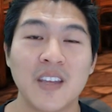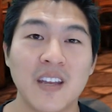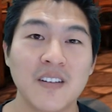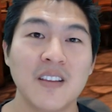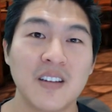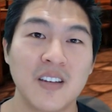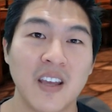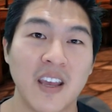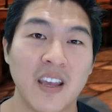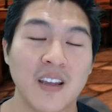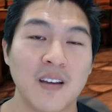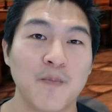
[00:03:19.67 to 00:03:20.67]
At the end of the
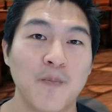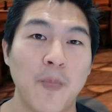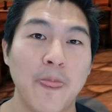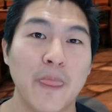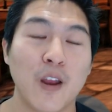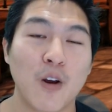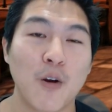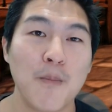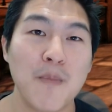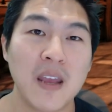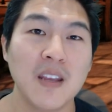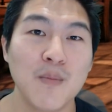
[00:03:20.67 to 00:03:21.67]
day, there are
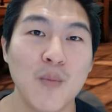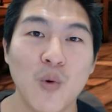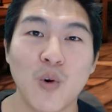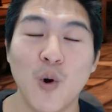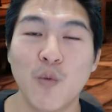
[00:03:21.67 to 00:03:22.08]
many more